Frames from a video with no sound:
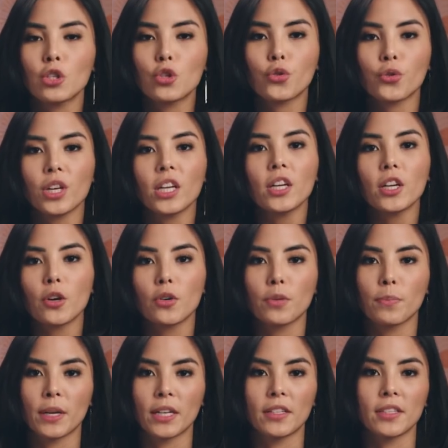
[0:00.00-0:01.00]
Treating
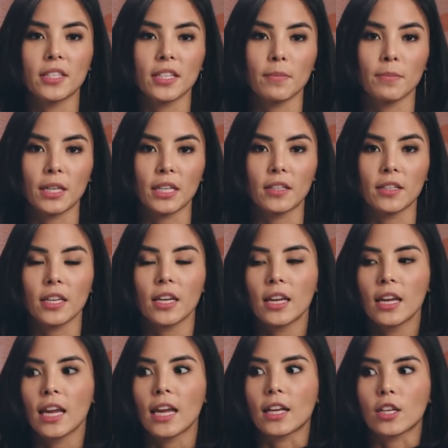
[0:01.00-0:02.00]
codependency means
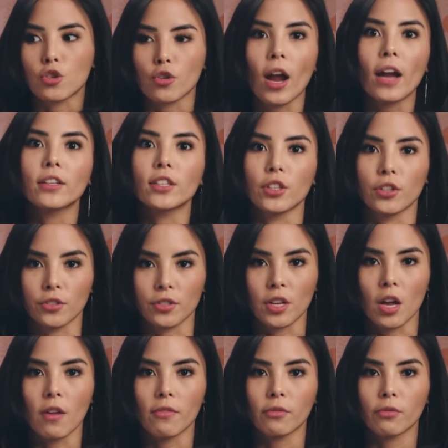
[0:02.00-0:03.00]
extracting
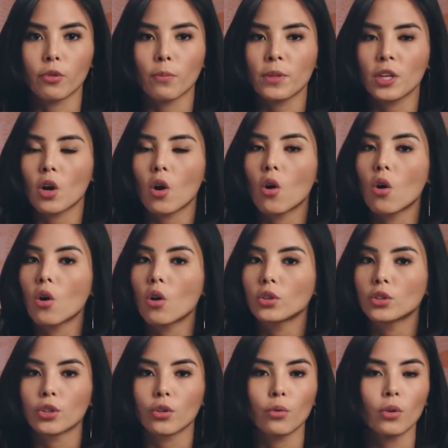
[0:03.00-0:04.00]
yourself from the all
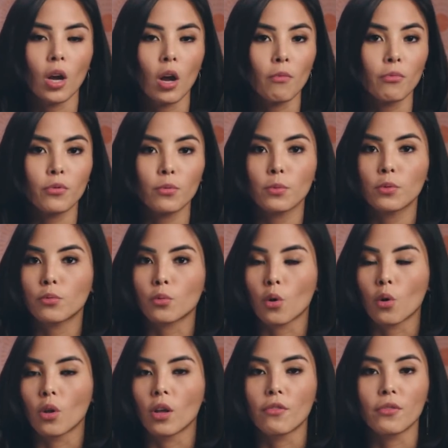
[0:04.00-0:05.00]
too comfortable
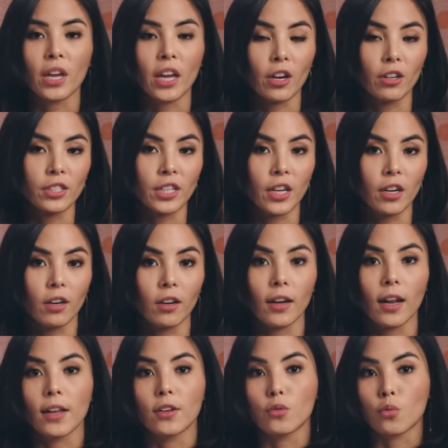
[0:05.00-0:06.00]
role of
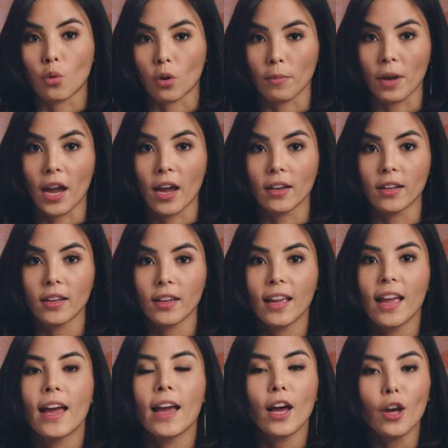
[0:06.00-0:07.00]
caretaker and doormat.
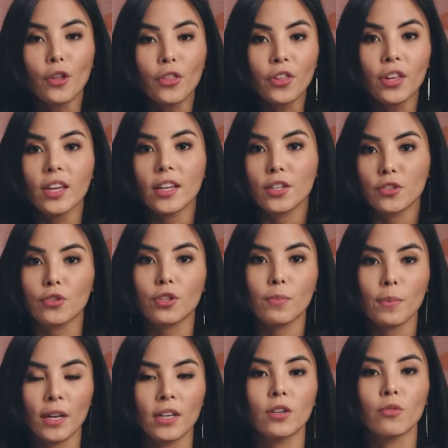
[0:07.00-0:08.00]
Healthy
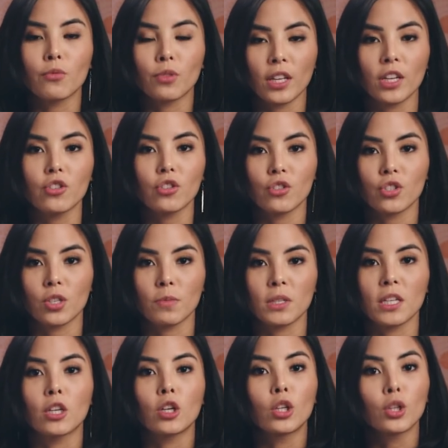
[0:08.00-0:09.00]
interdependent relationships
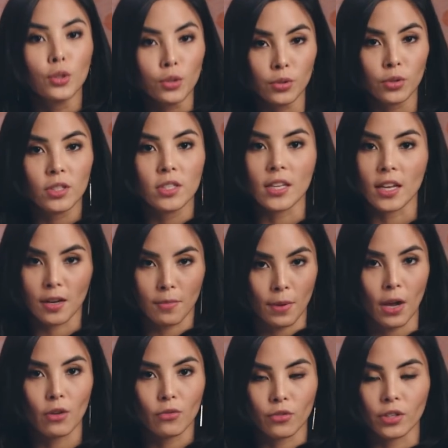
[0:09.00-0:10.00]
include setting
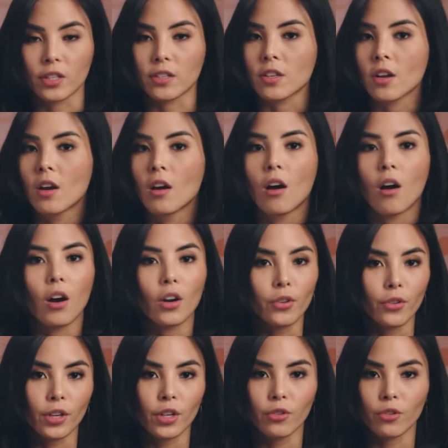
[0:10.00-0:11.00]
boundaries,
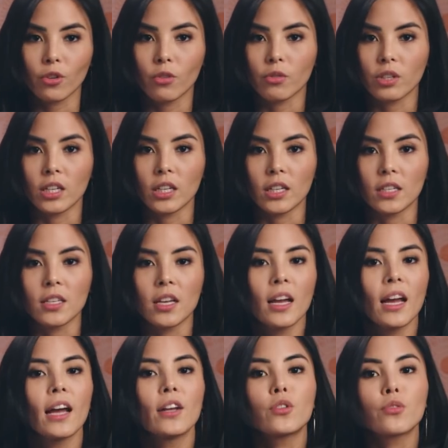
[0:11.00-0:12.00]
honoring your own needs,
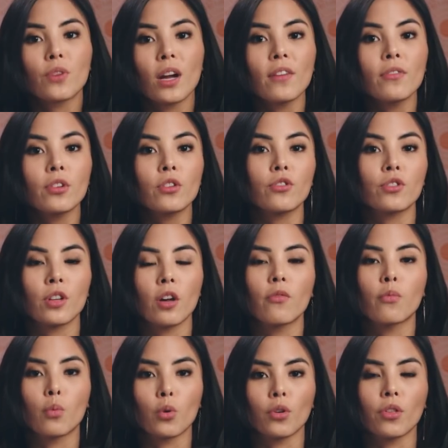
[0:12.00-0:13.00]
and deriving your
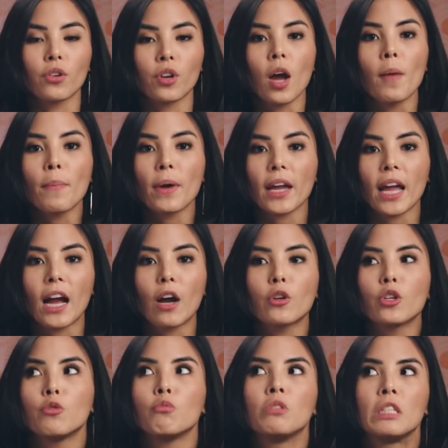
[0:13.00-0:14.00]
self-worth not by how
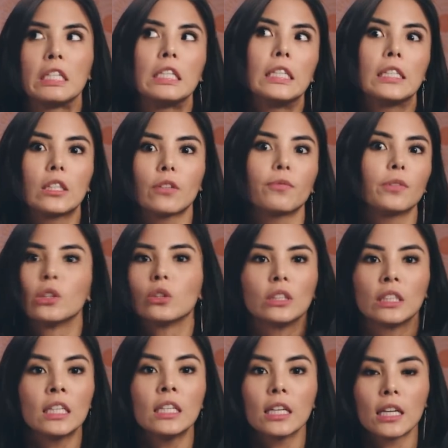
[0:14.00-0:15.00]
you need to feel
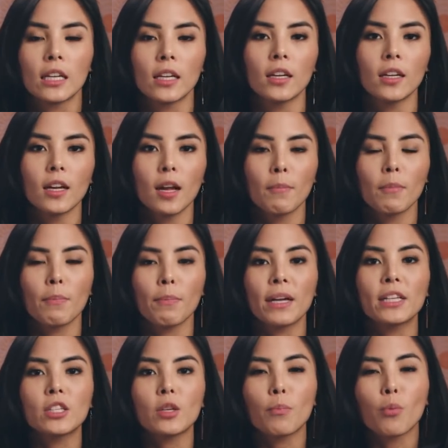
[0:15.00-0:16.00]
needed, but
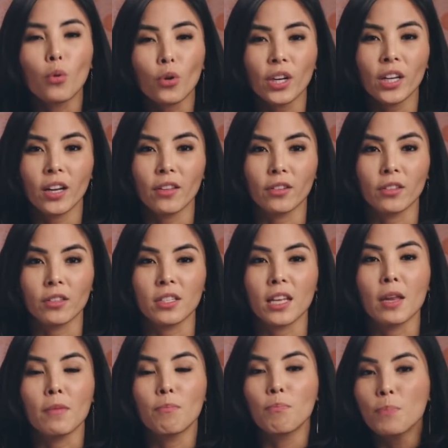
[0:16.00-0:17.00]
by supporting others
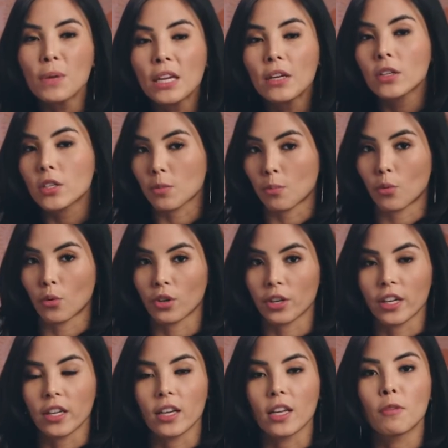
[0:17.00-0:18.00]
and being
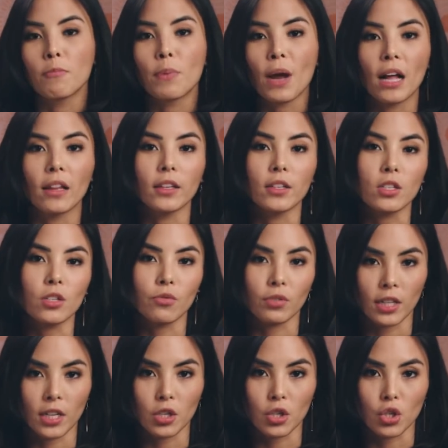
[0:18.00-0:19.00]
supported in balanced
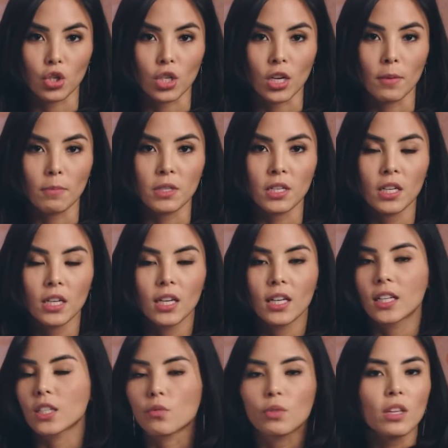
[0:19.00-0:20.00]
relationships.
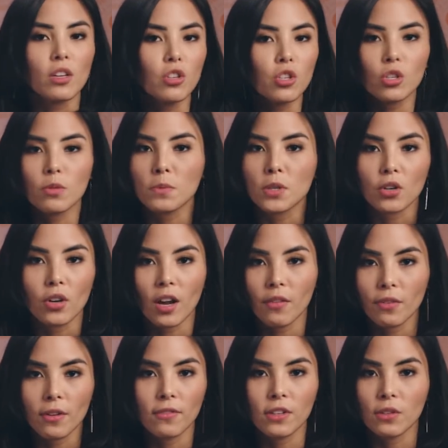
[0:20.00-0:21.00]
Because relationships are not
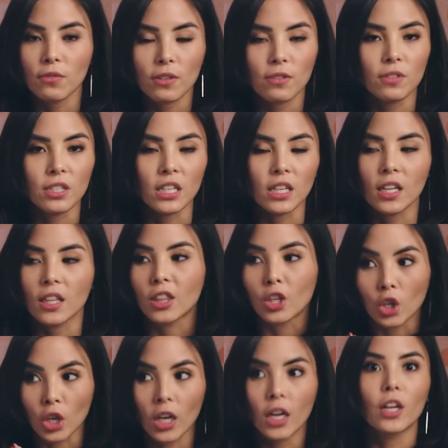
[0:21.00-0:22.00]
50-50,
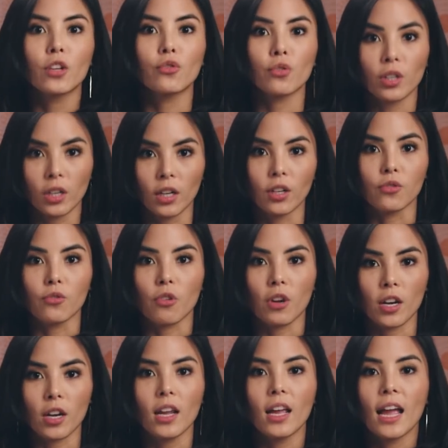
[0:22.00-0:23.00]
they're
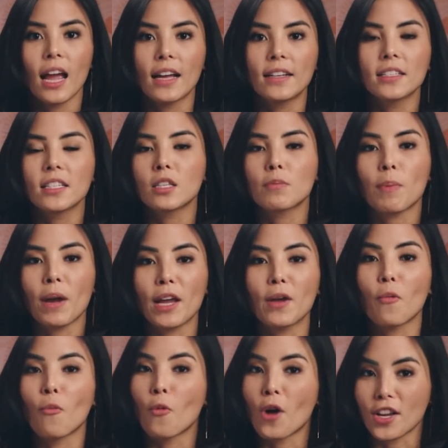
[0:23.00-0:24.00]
100-100. And
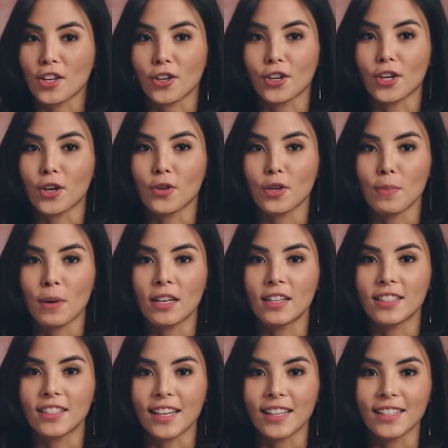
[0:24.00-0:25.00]
despite what your
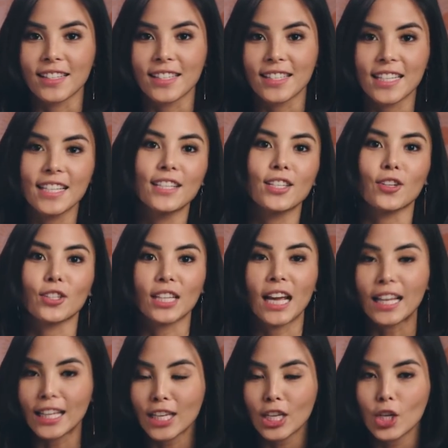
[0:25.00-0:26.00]
codependent tendencies are
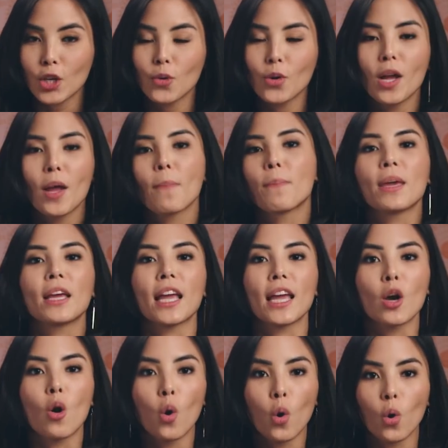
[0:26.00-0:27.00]
telling you, being
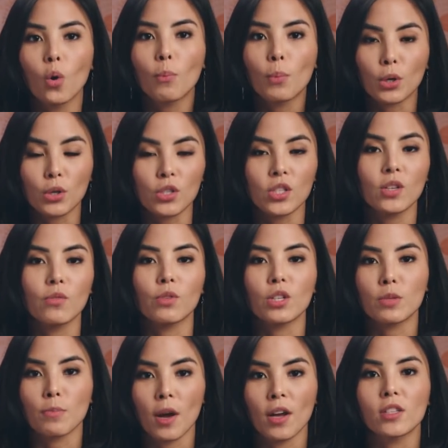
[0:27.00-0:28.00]
a whole person
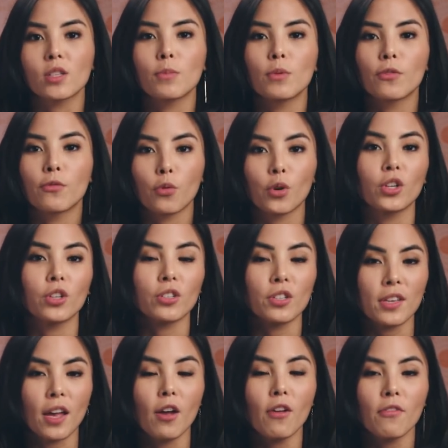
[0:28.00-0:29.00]
responsible for
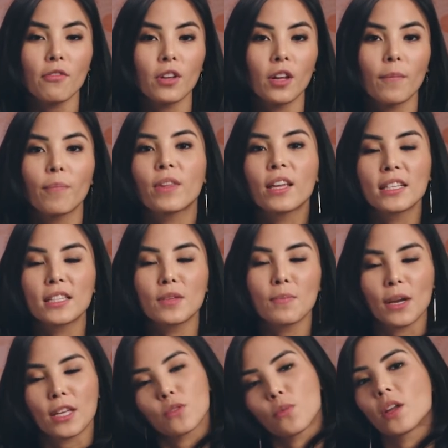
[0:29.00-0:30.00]
yourself is the
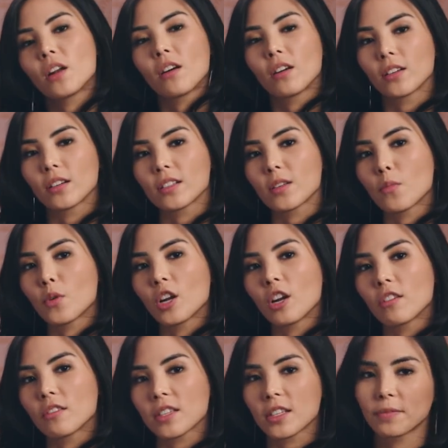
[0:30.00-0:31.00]
best way to honor someone
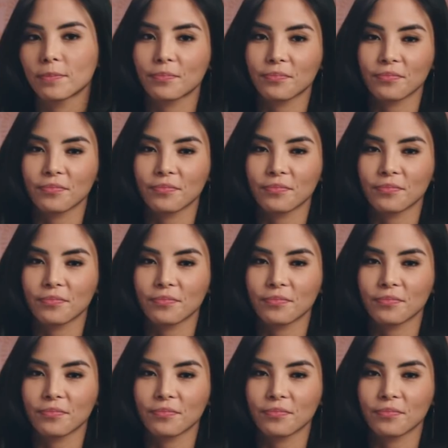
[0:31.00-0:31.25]
else.